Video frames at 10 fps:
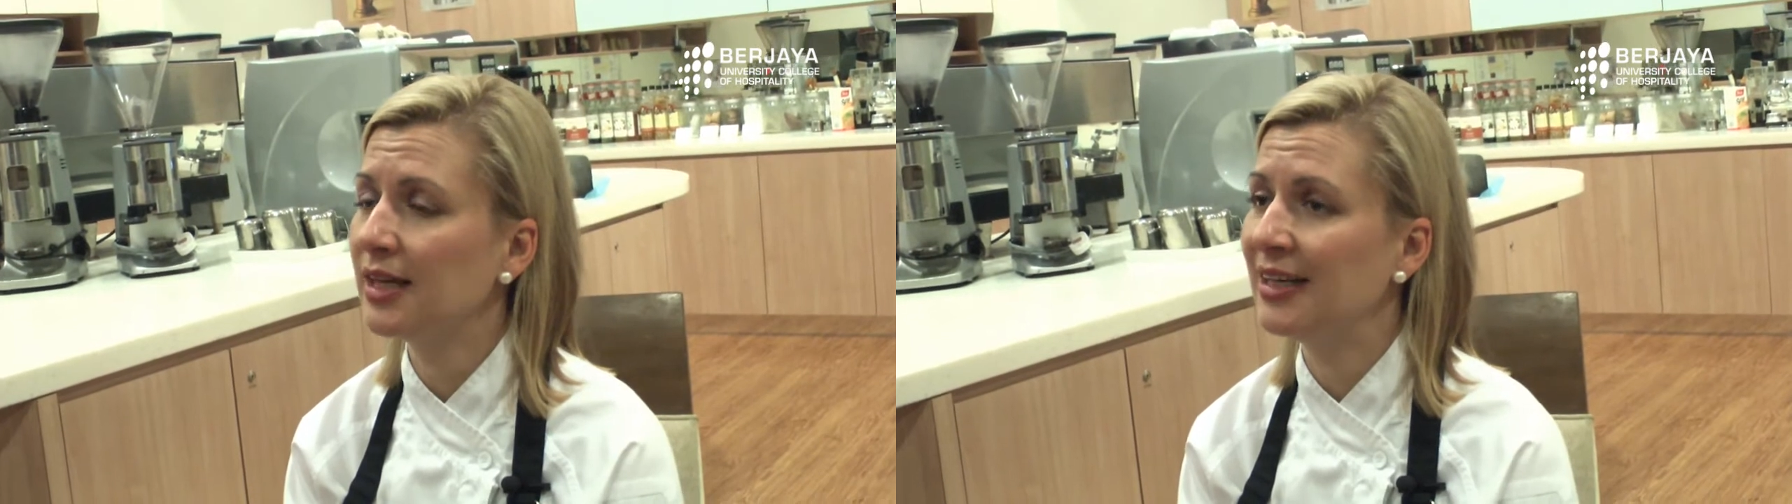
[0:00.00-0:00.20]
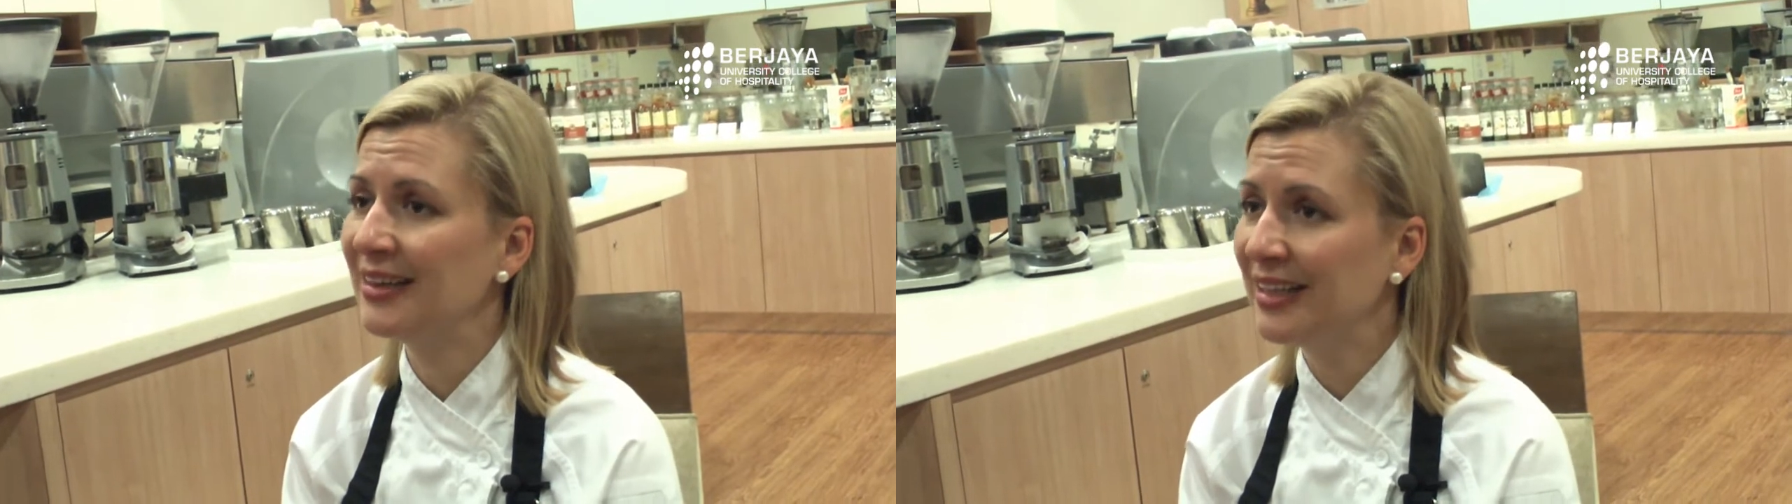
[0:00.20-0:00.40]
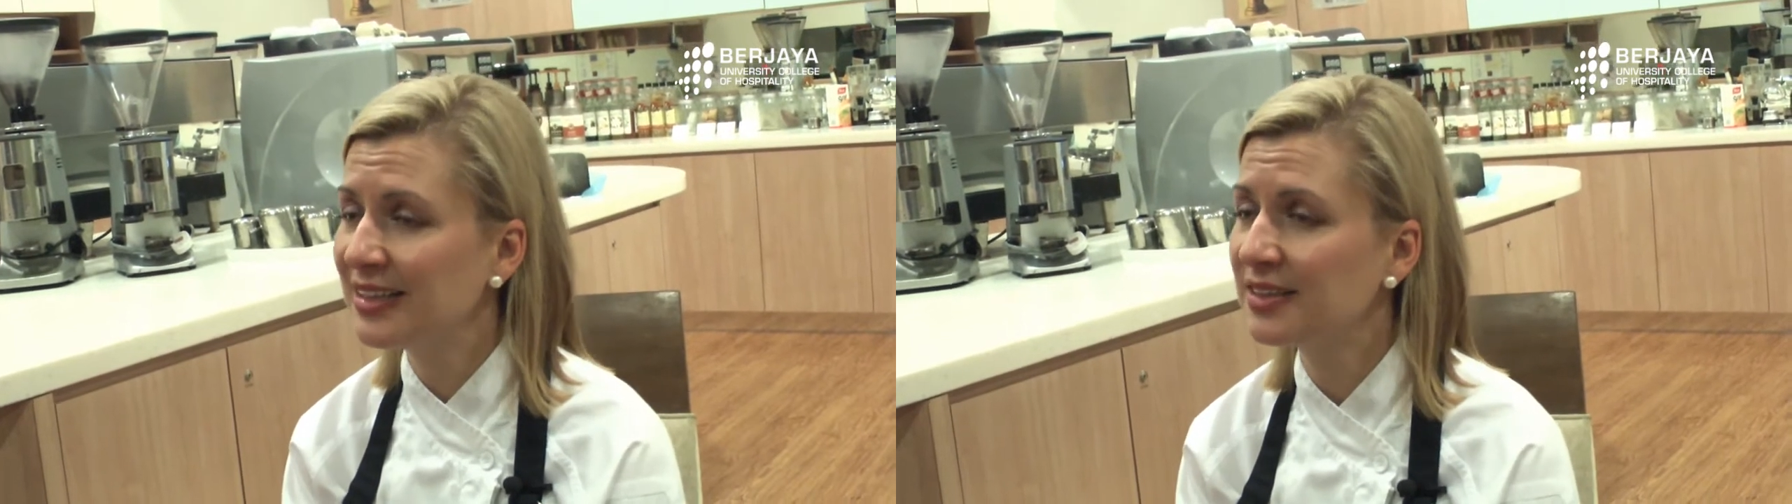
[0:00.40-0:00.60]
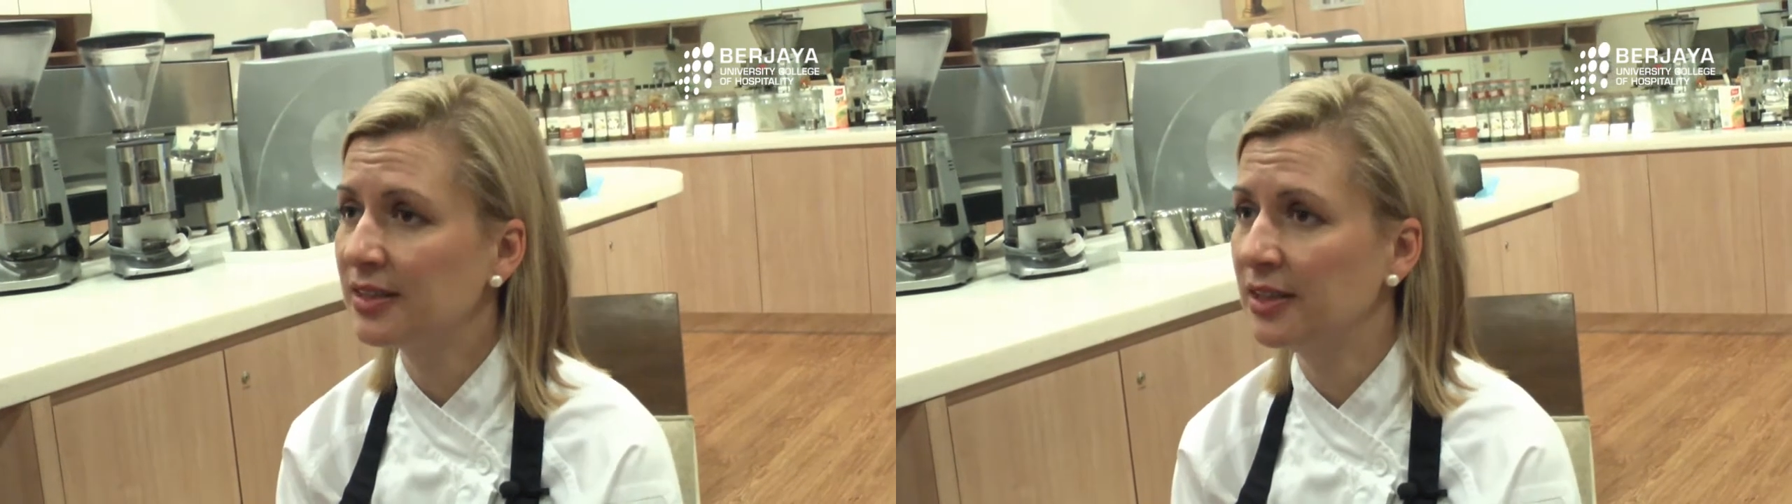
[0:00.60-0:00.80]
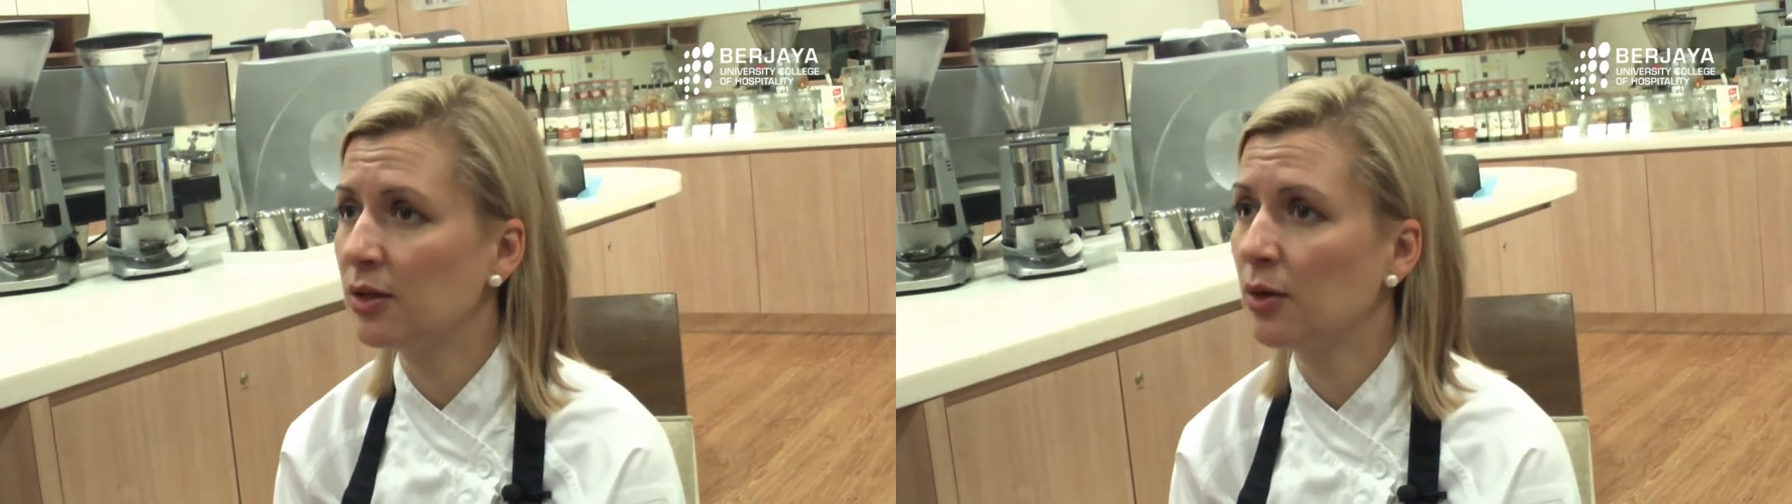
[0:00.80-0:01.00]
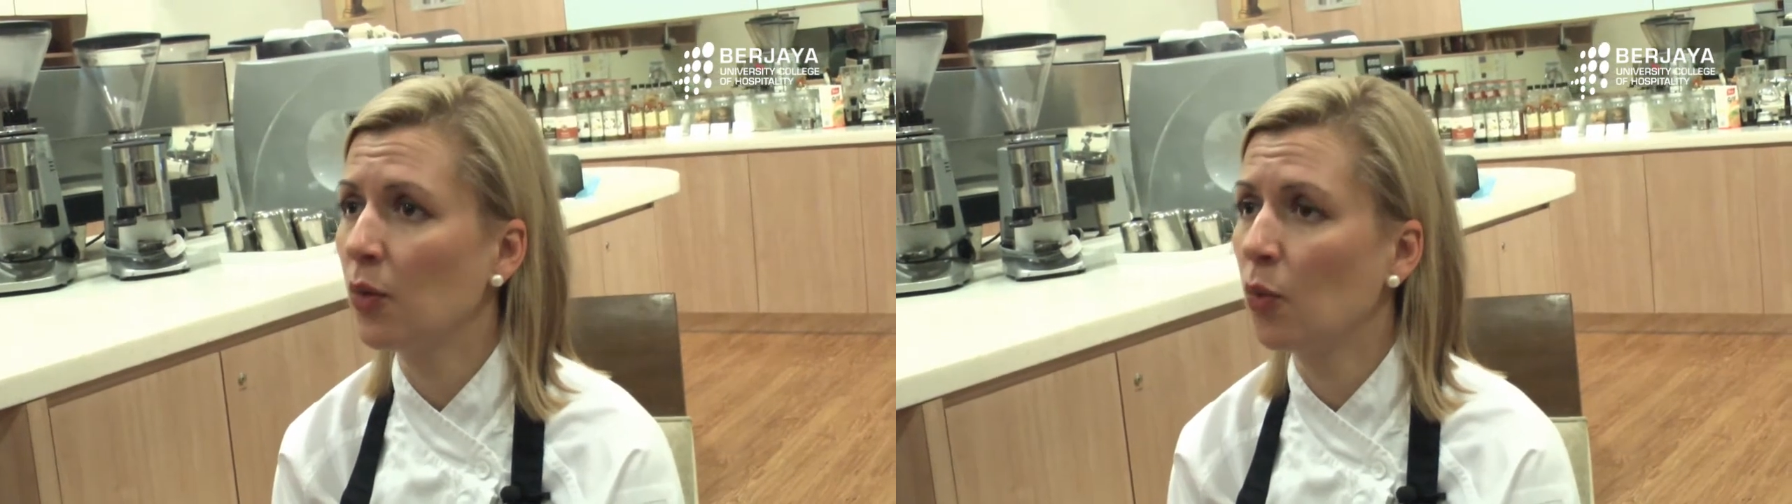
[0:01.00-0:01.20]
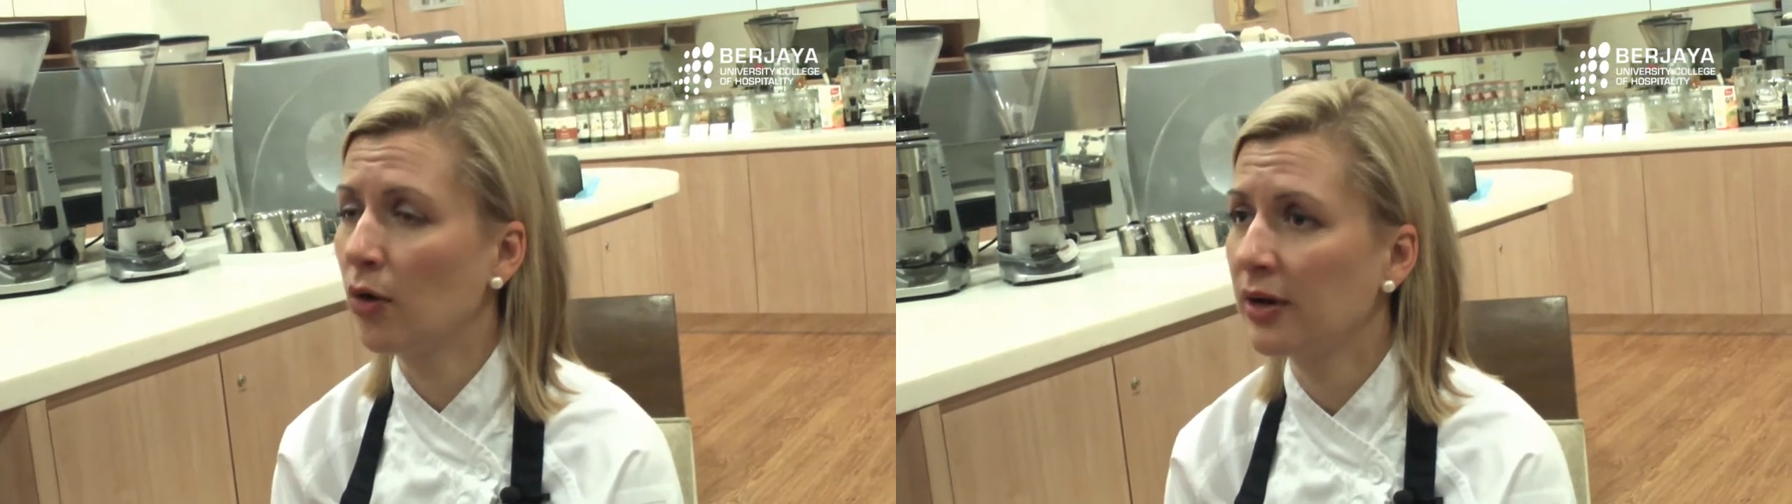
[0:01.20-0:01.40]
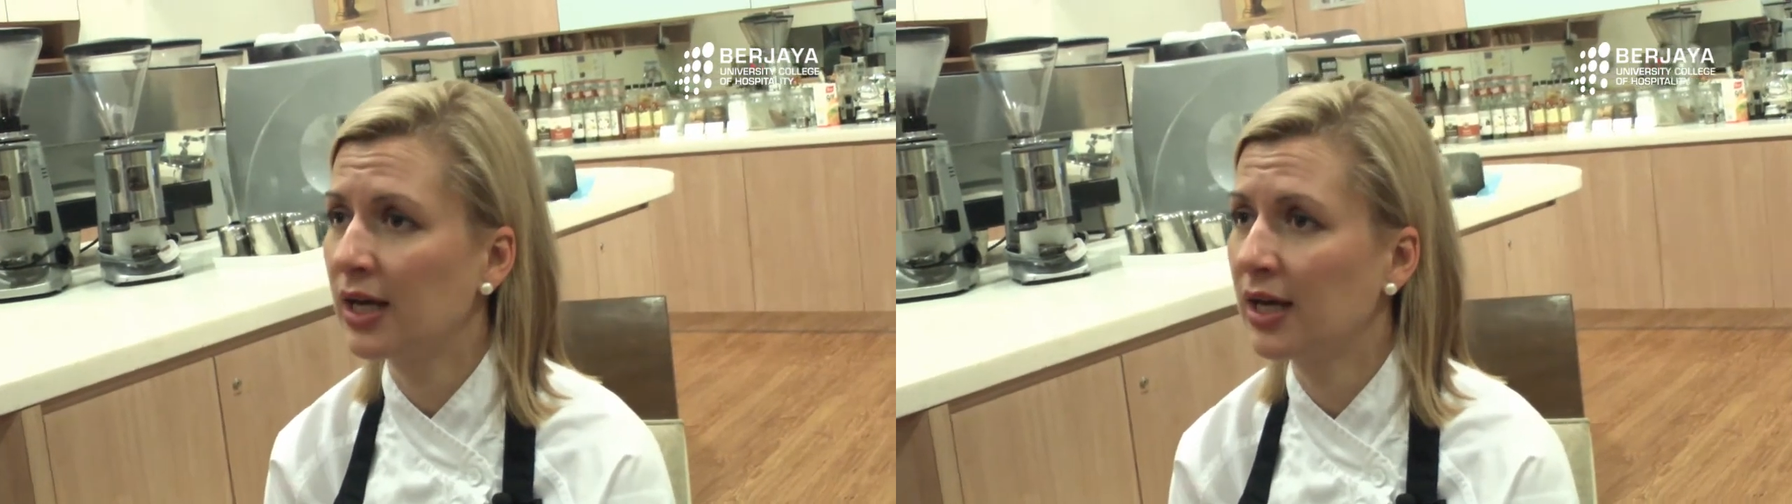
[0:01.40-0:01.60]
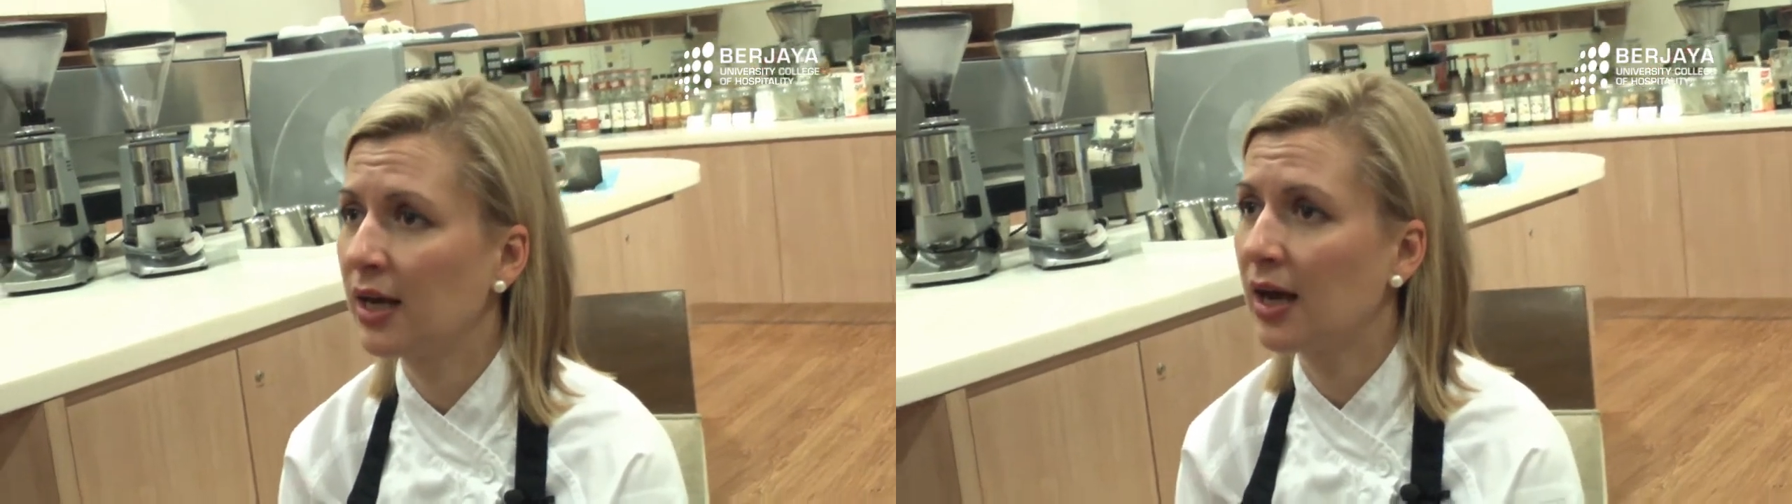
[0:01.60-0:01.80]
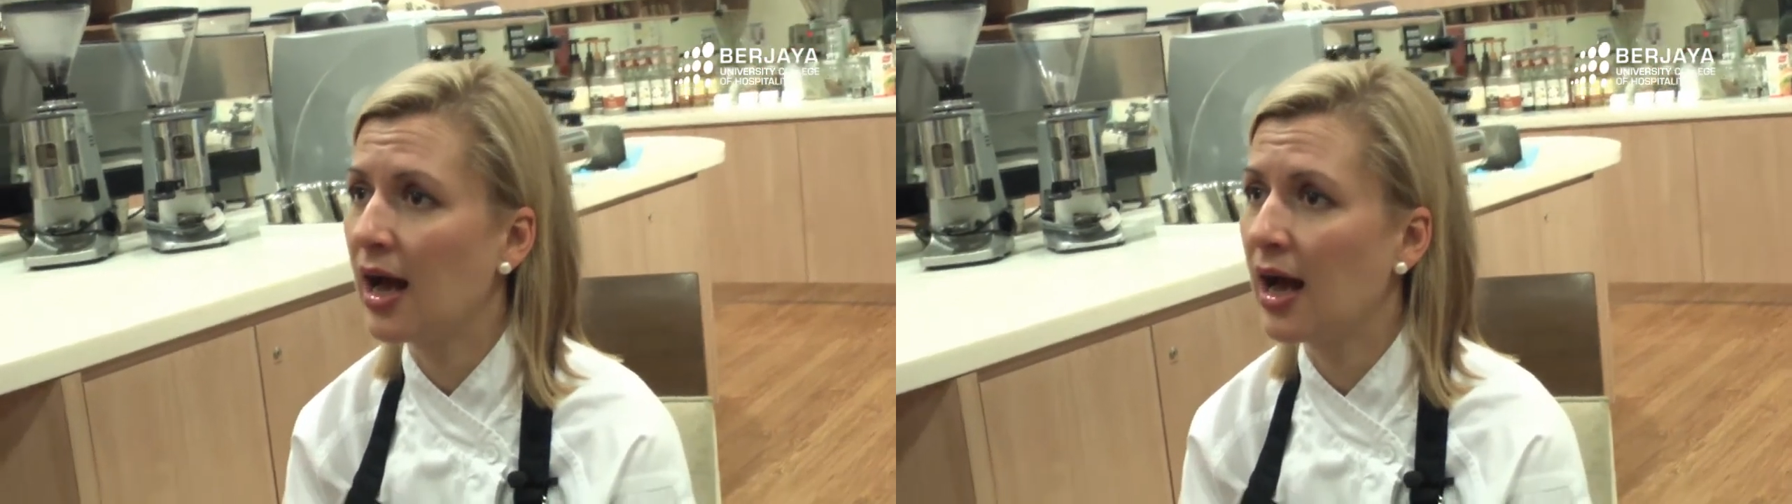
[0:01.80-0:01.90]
at least a year working